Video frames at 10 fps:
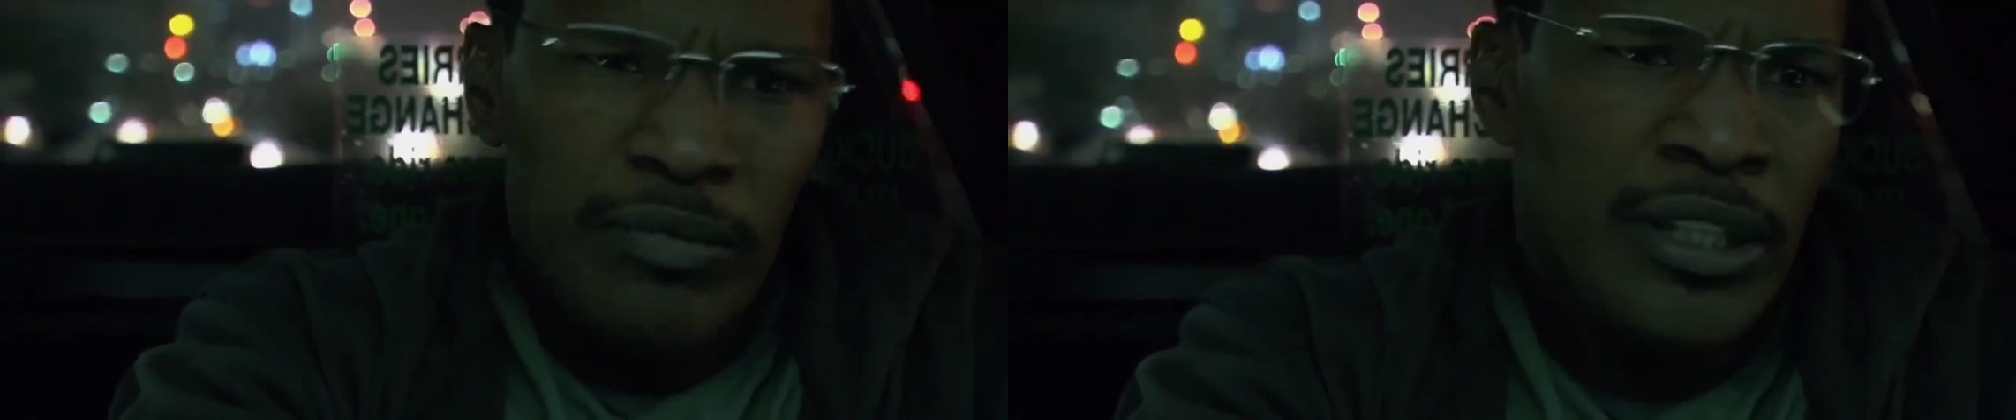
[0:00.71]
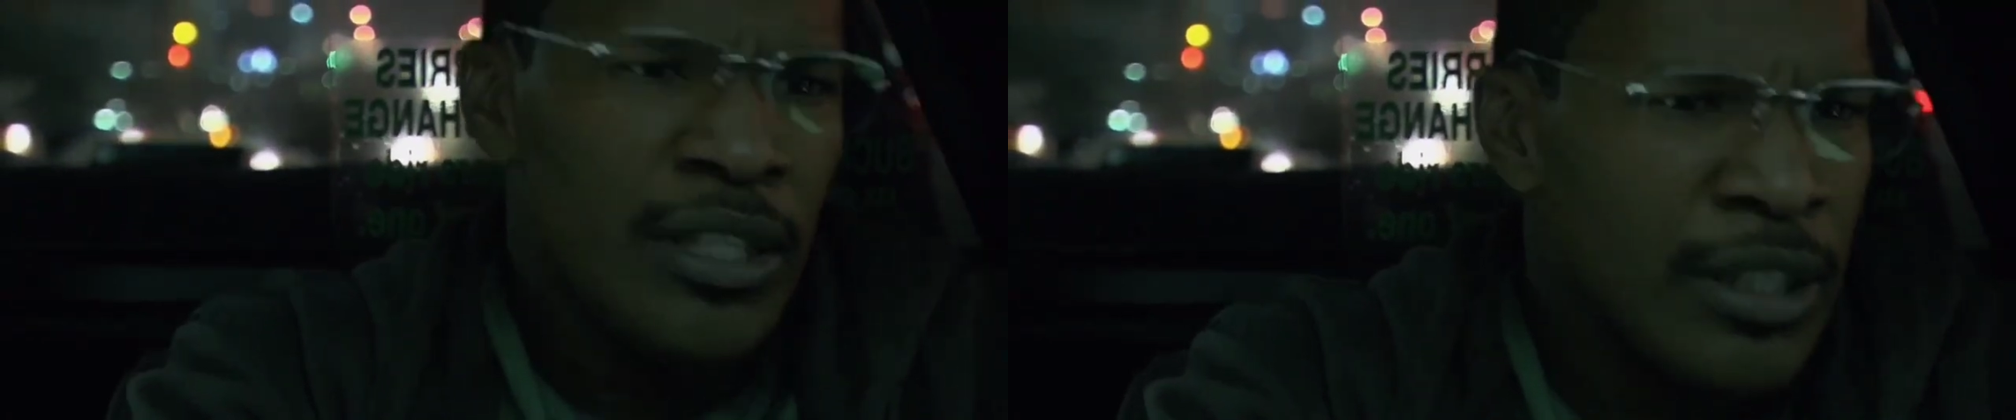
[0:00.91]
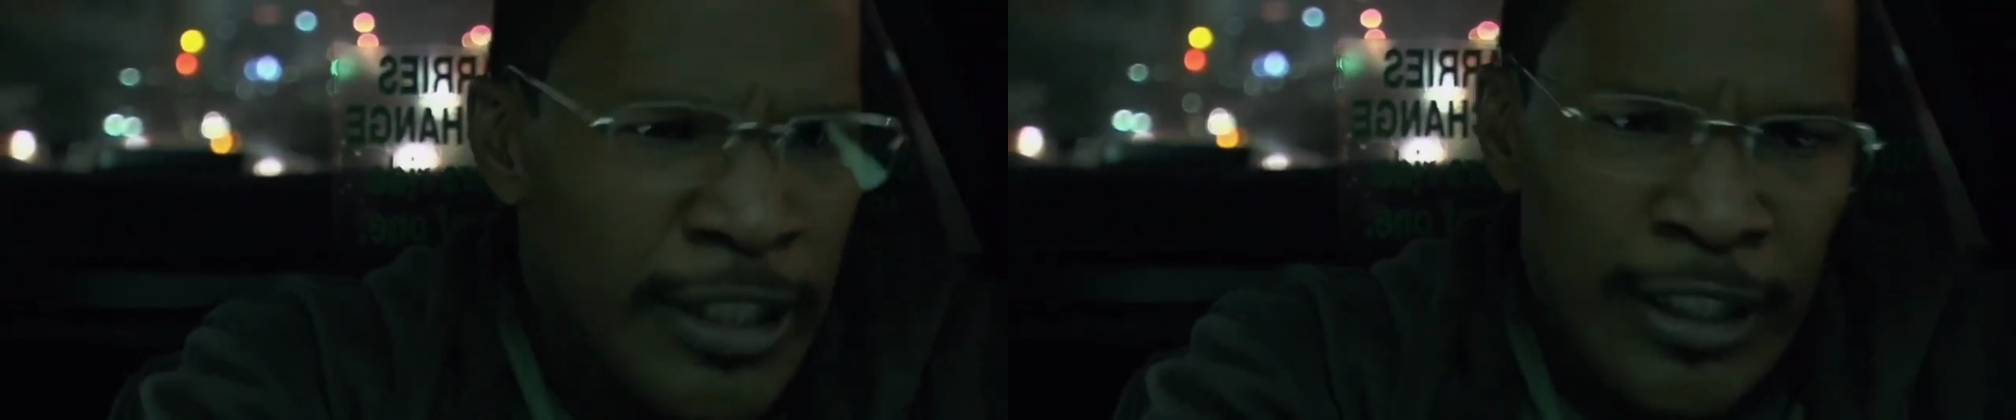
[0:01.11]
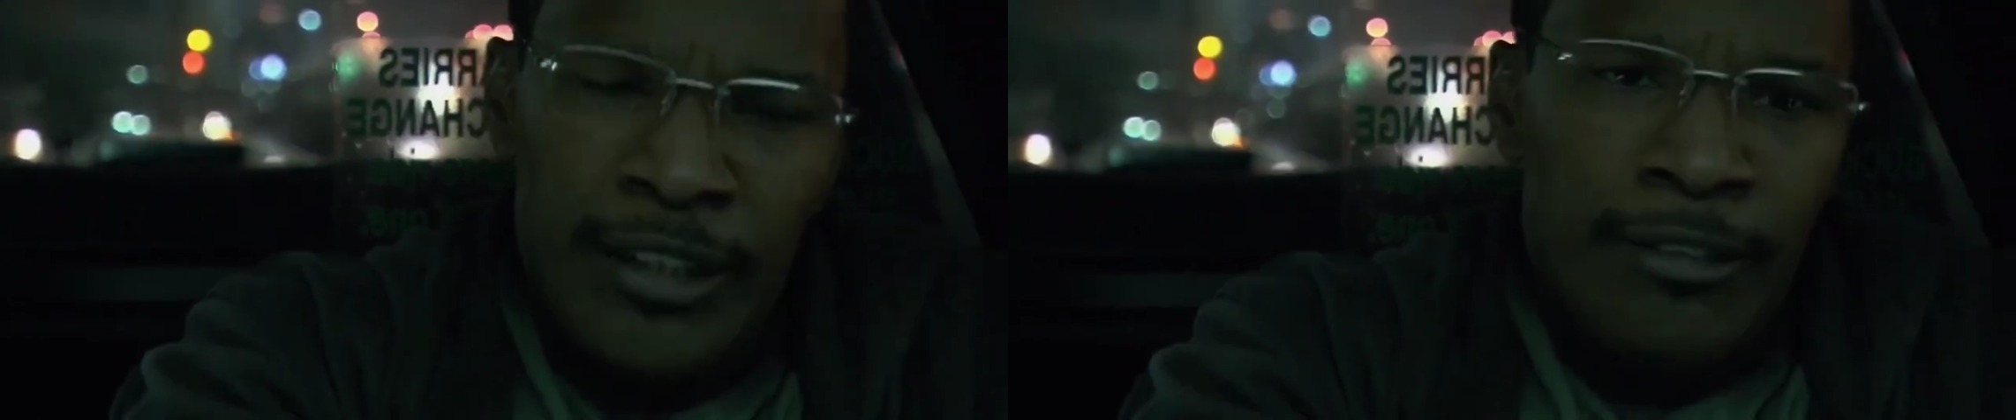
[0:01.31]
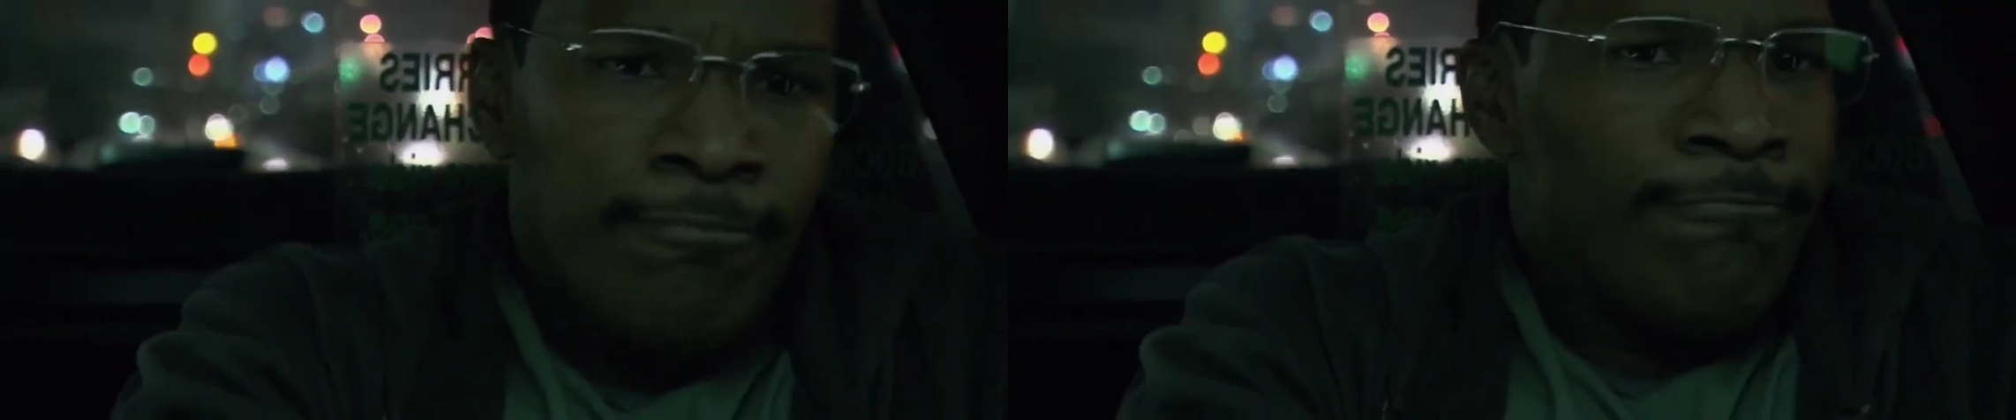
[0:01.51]
Hey, hey, hey,
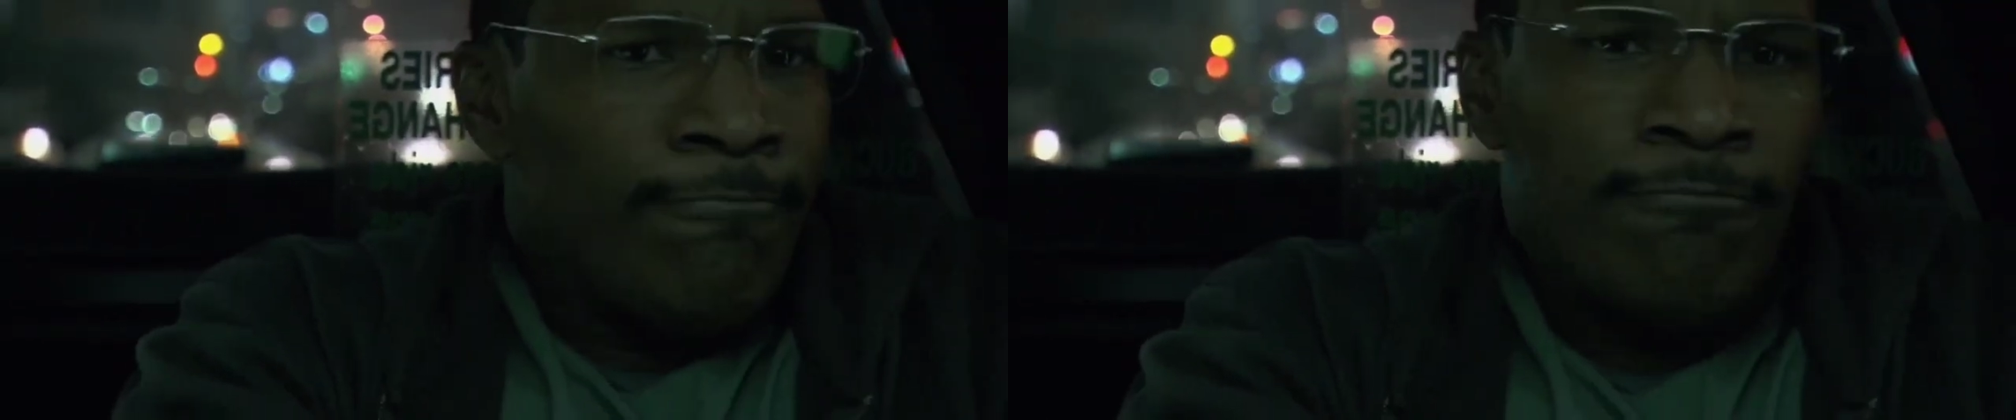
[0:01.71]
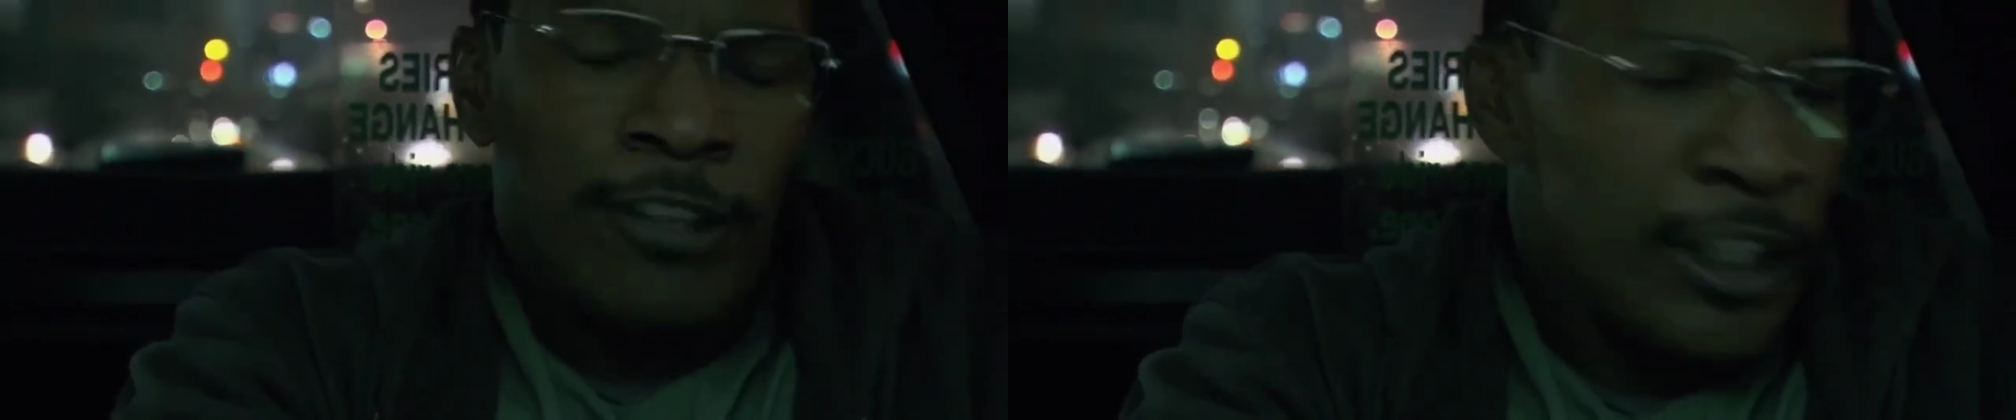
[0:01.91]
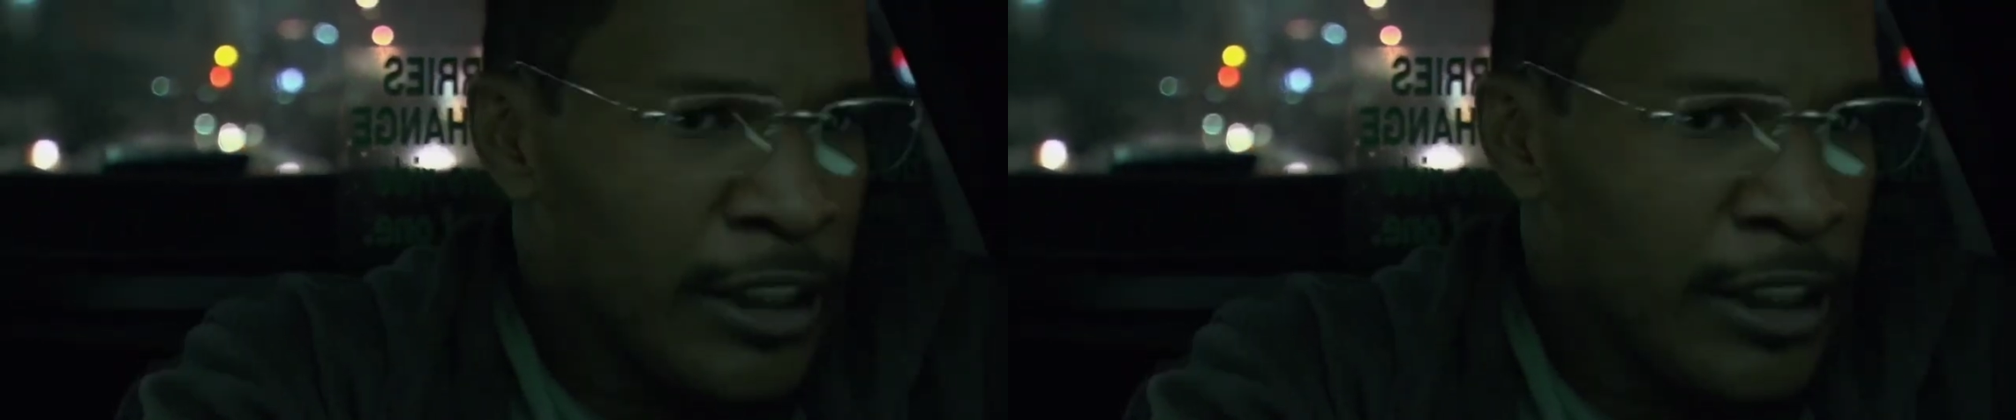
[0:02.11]
you're stressed.